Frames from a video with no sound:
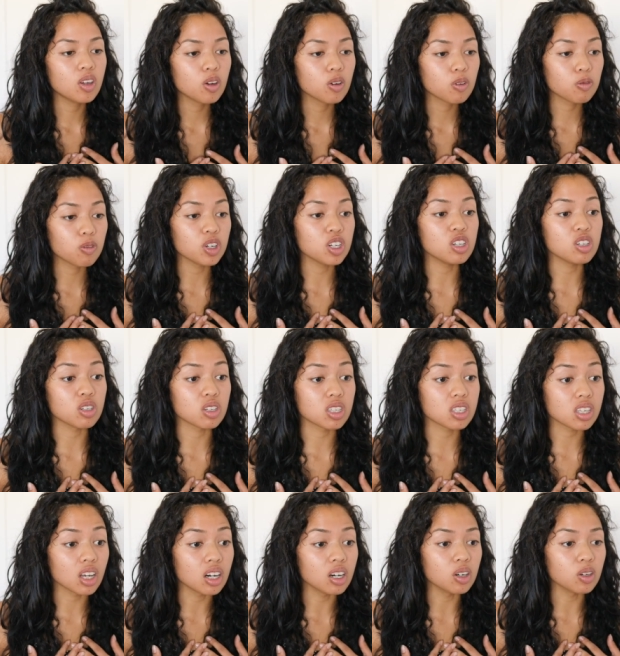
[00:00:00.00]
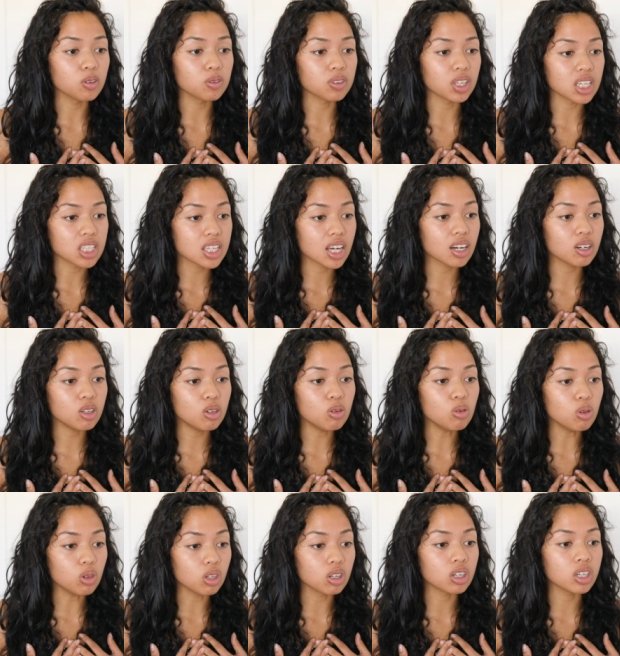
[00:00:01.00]
for yourself. That's how you
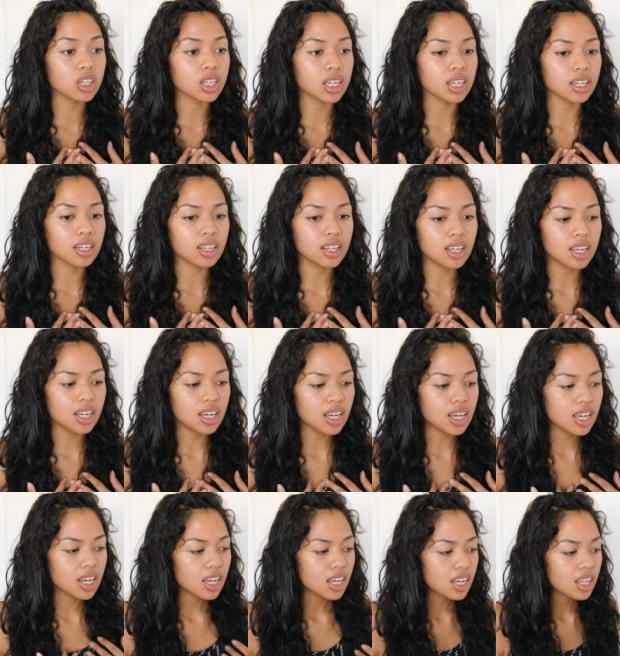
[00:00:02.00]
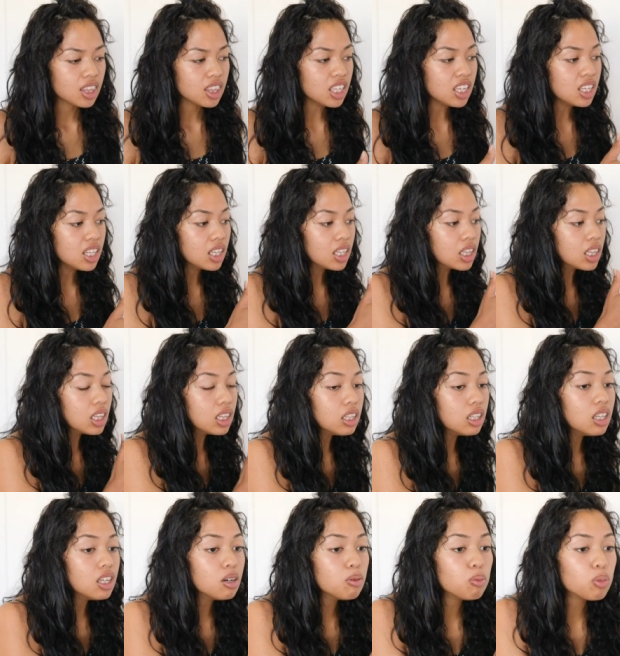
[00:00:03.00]
learn it. The
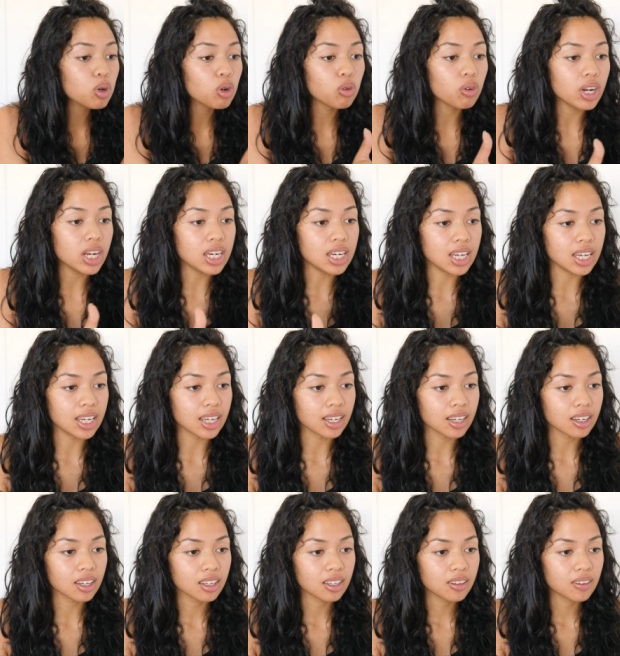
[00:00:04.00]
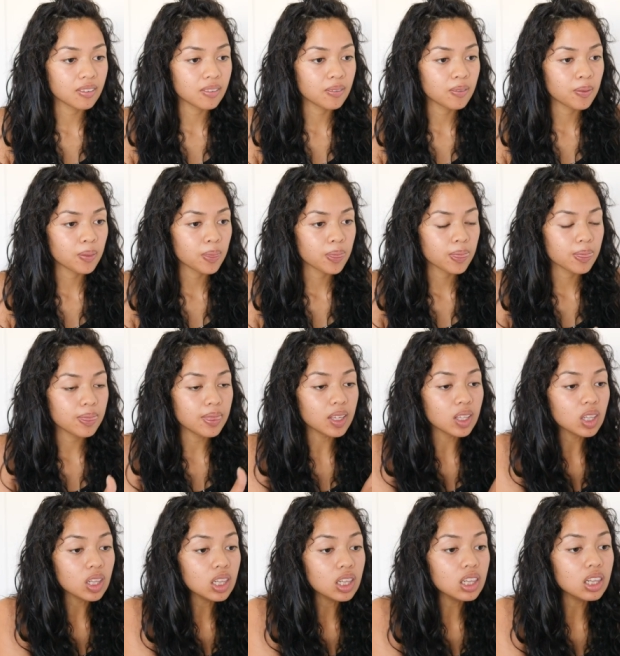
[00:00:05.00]
liberating,
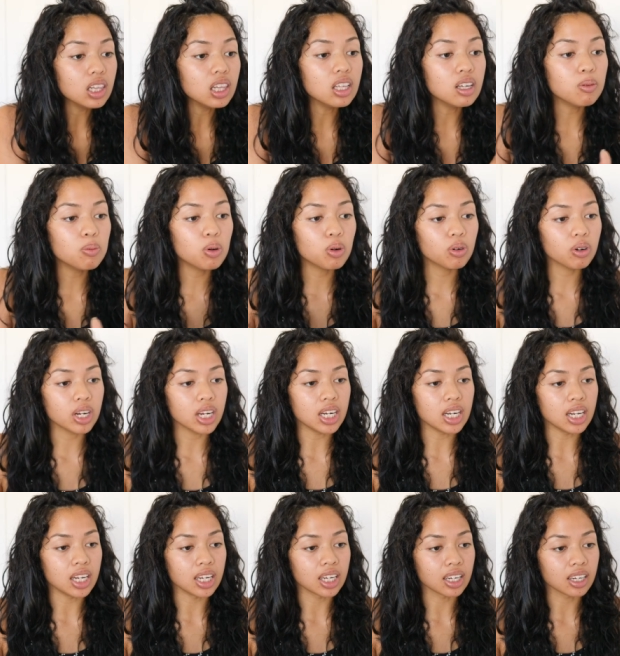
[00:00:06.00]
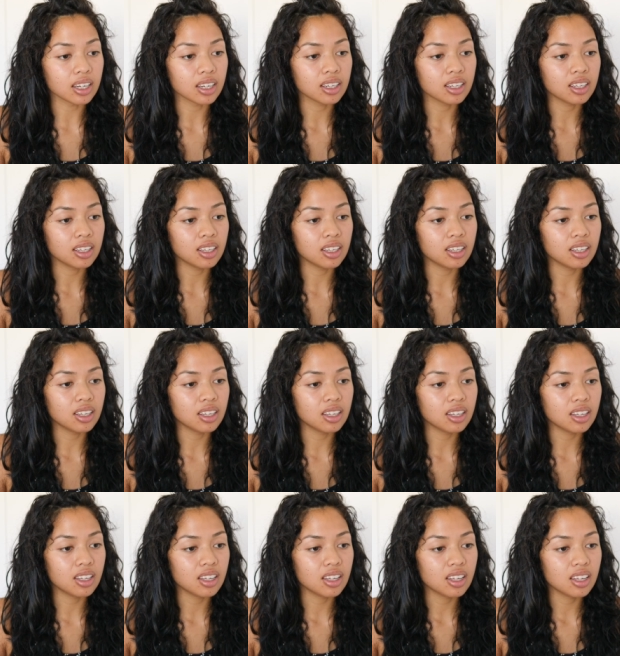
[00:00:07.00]
the liberating
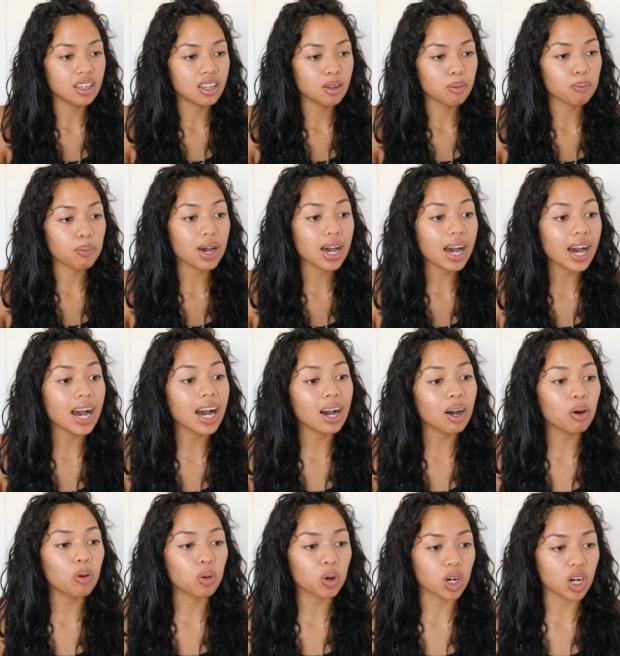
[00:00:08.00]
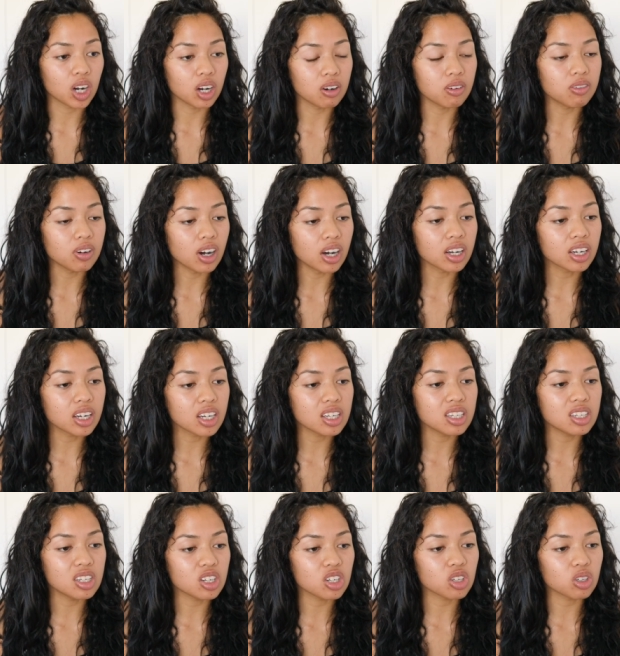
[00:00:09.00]
power of
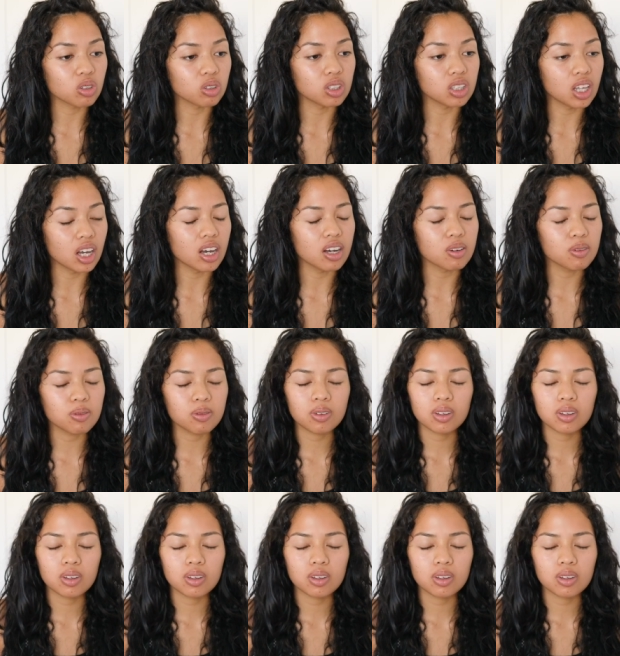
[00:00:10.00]
unconditional love.